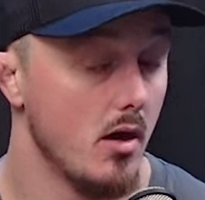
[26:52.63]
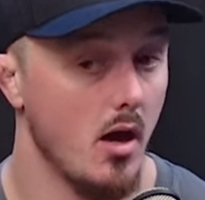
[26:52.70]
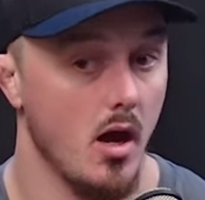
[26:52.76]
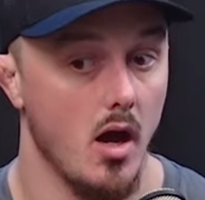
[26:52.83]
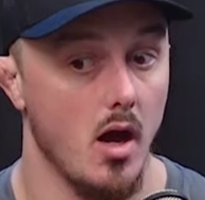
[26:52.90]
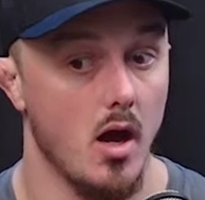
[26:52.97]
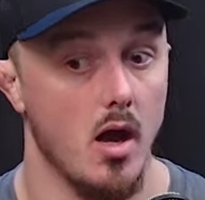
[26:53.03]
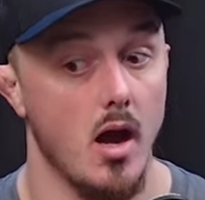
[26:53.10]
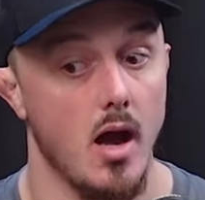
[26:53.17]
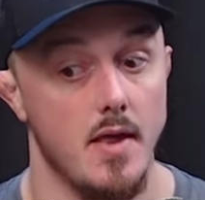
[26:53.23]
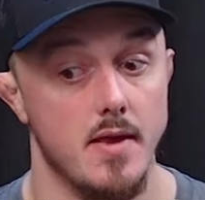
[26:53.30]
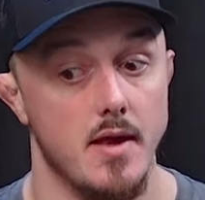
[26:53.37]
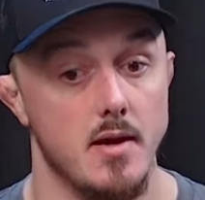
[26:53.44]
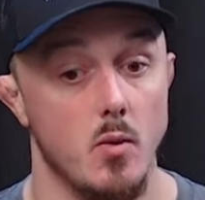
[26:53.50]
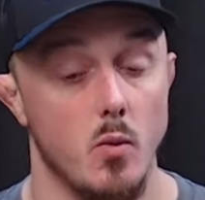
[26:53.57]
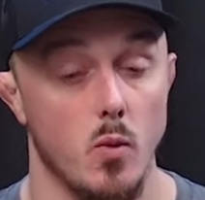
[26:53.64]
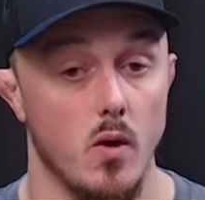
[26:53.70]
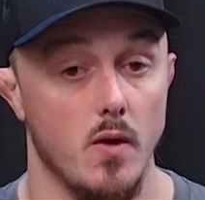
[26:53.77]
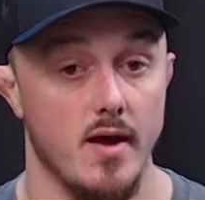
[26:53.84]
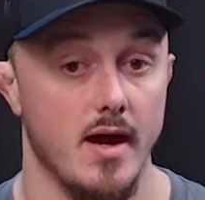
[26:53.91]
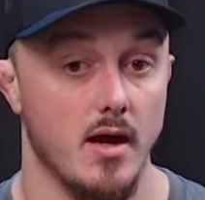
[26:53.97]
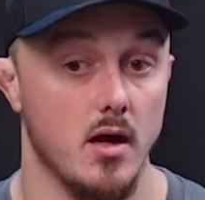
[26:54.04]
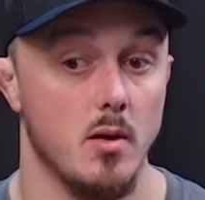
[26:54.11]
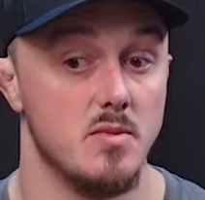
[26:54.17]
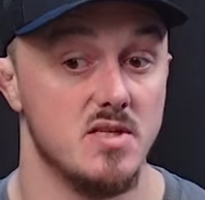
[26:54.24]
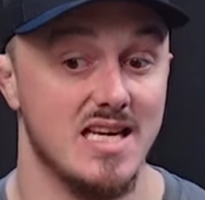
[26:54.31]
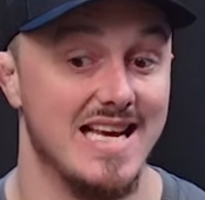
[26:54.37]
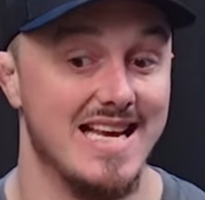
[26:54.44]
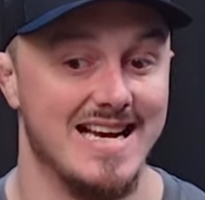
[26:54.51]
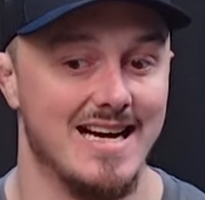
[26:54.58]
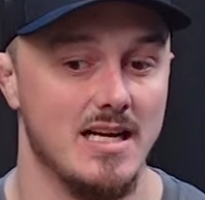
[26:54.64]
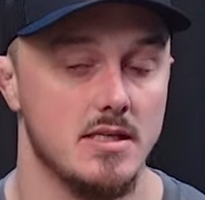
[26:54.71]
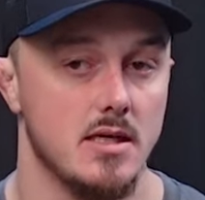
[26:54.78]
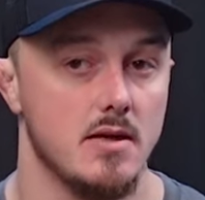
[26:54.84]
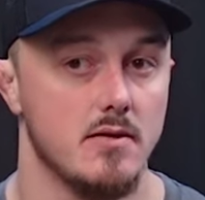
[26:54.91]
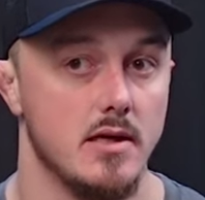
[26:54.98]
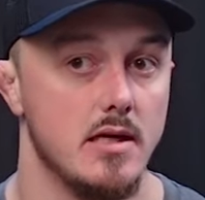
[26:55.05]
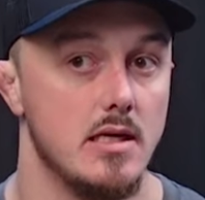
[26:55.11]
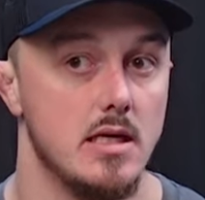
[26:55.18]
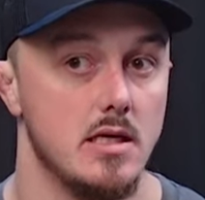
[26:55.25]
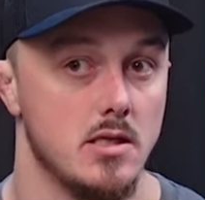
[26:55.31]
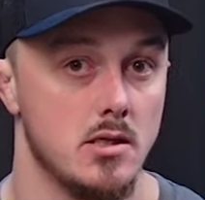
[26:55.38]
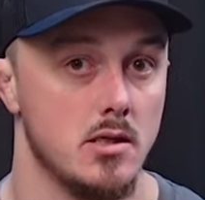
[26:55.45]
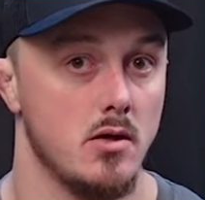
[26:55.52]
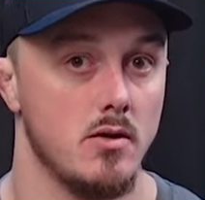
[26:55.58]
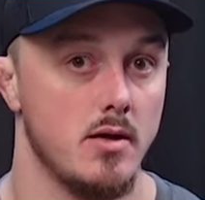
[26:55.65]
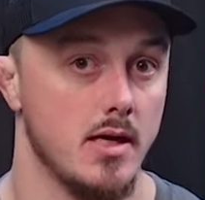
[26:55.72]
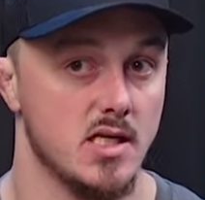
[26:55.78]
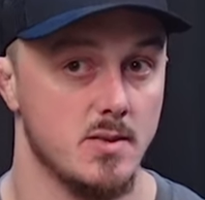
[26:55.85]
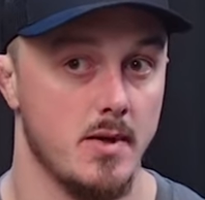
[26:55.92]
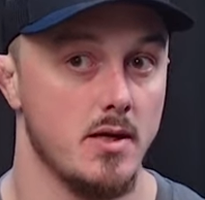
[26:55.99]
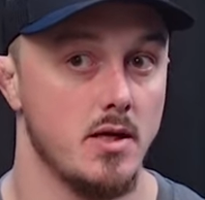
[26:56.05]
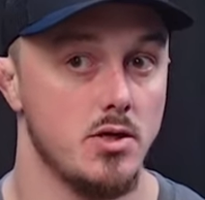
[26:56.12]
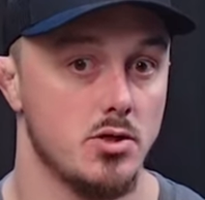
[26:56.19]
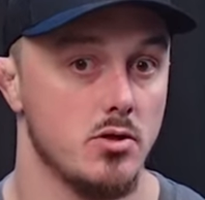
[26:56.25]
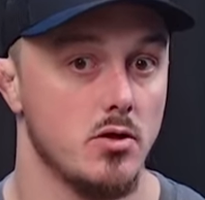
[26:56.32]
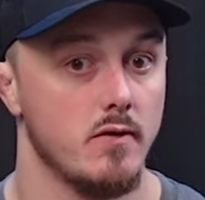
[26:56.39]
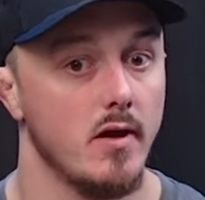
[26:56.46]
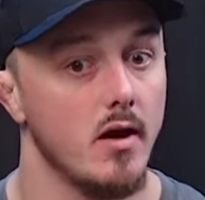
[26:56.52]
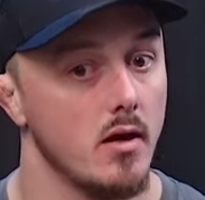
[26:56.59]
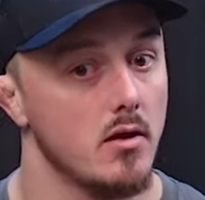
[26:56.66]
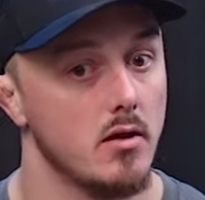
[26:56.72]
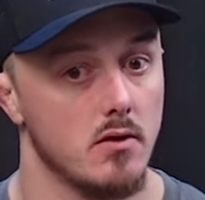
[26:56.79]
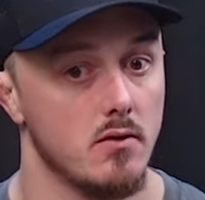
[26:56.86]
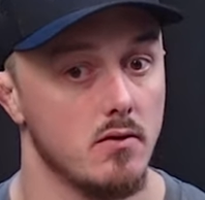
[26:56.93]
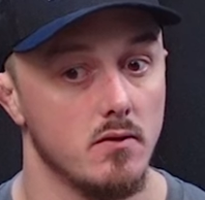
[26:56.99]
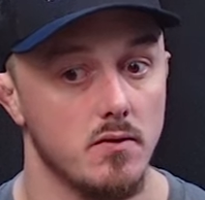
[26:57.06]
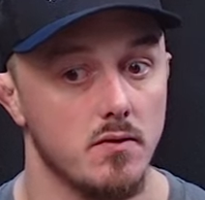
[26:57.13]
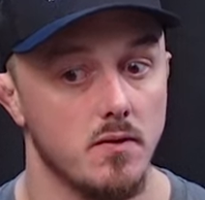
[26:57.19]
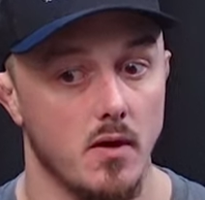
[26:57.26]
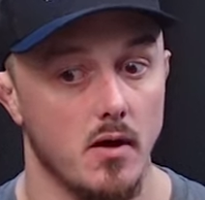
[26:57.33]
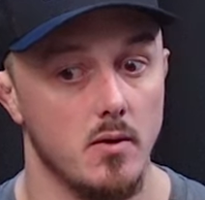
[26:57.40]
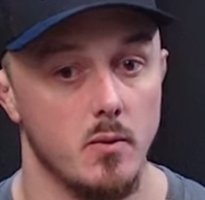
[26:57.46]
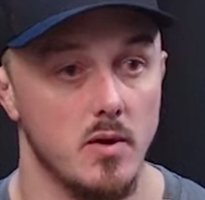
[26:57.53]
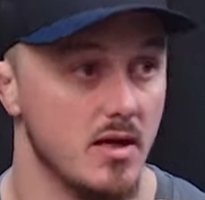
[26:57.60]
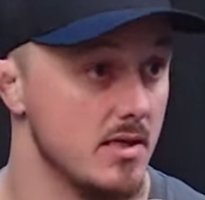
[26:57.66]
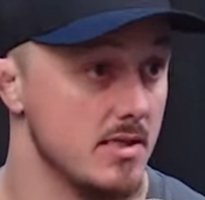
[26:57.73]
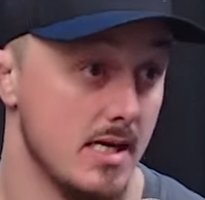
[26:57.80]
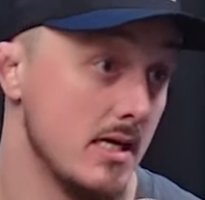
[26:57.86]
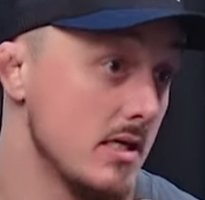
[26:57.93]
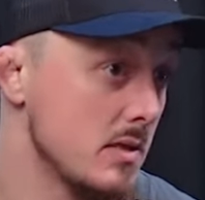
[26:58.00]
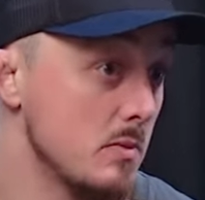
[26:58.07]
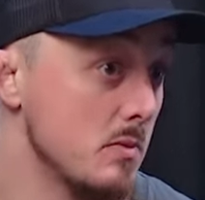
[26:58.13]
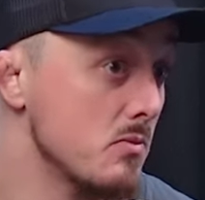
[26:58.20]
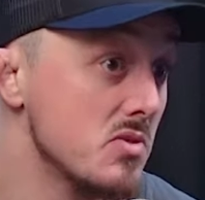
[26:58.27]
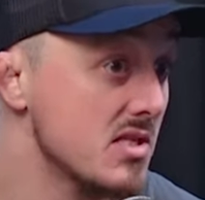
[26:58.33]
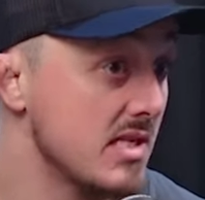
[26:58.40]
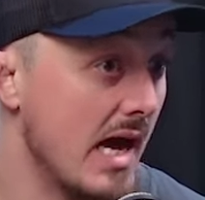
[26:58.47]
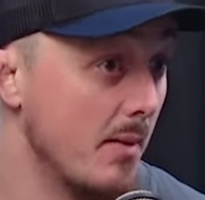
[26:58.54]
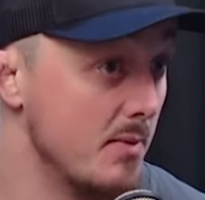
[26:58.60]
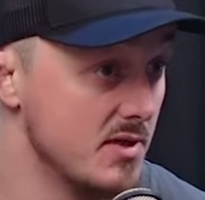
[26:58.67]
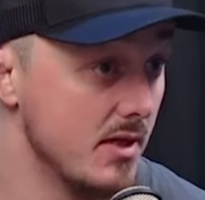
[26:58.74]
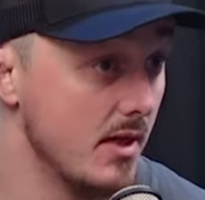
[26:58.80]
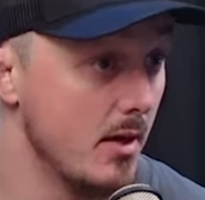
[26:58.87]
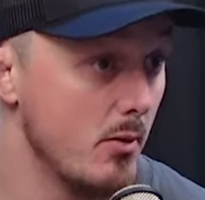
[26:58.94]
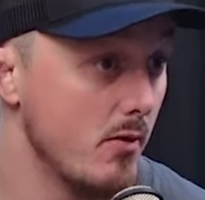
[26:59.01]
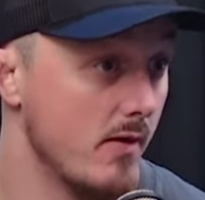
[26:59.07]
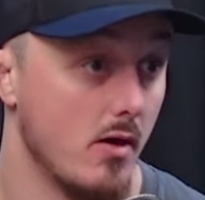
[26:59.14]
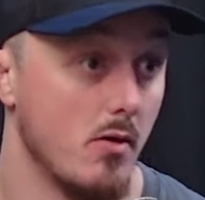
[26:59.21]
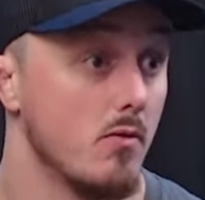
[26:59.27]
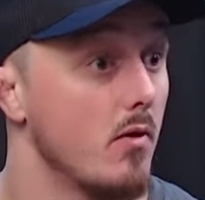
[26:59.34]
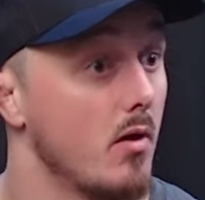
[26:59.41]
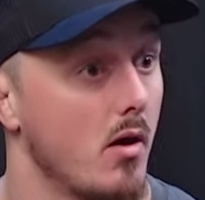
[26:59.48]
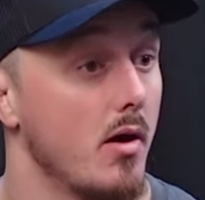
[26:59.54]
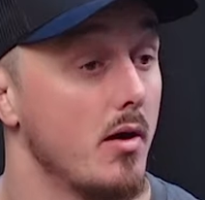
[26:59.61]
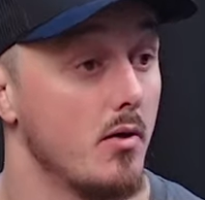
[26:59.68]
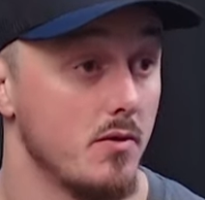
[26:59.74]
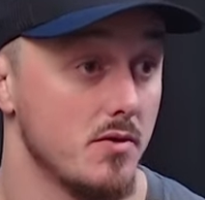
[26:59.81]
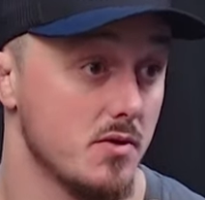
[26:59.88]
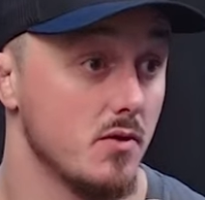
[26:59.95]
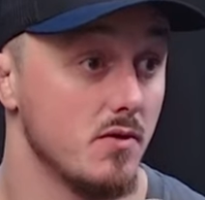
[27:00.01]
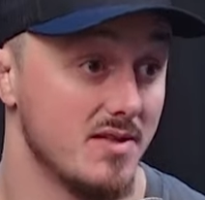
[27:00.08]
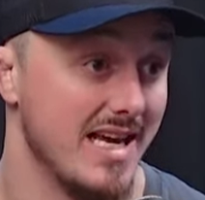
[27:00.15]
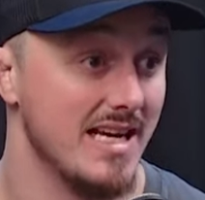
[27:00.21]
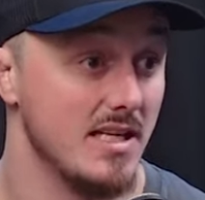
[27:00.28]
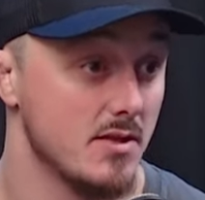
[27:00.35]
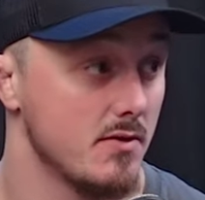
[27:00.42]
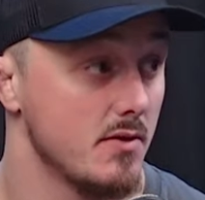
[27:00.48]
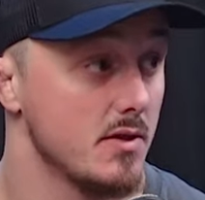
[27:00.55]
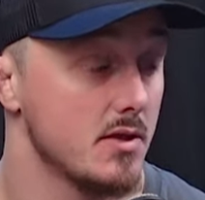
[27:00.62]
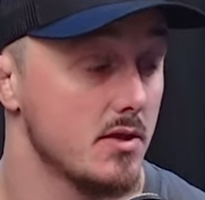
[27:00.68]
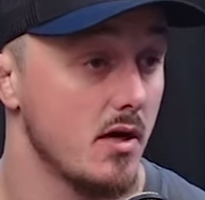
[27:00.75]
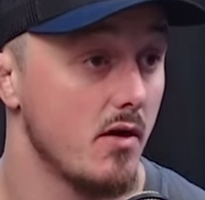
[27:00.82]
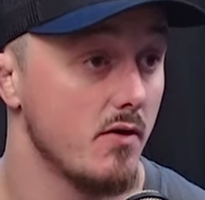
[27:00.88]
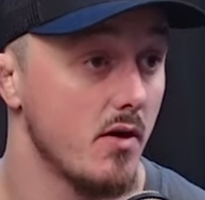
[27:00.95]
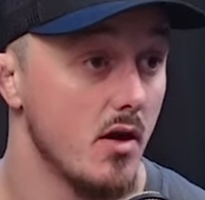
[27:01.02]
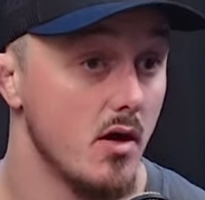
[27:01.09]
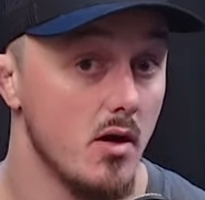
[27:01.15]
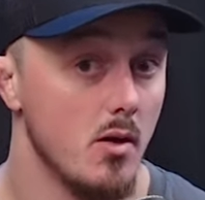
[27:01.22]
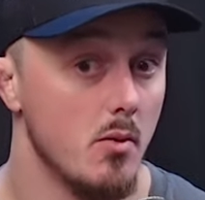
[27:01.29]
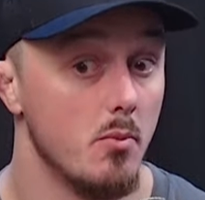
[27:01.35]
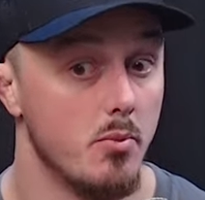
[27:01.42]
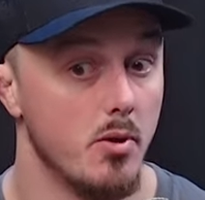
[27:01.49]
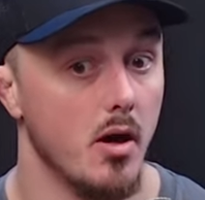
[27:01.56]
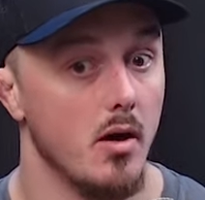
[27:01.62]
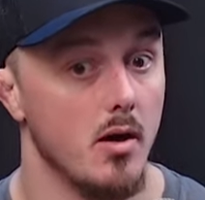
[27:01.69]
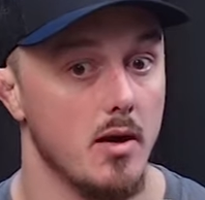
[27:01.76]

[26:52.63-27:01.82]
And then what that comes in at, if they need to know the expenditure of it, then fine, we can take some stabs at it without relying on sort of data and stuff, but